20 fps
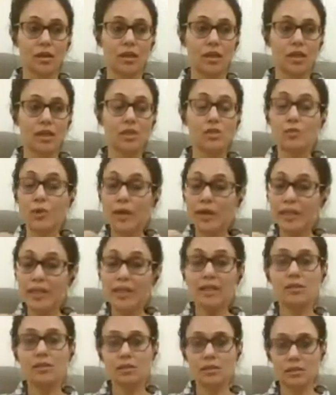is very
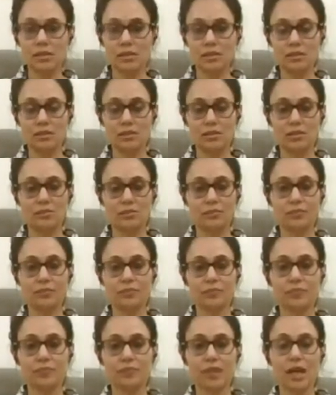innocent.
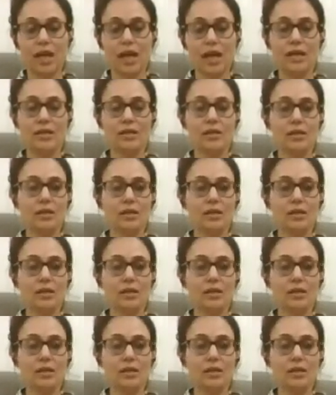And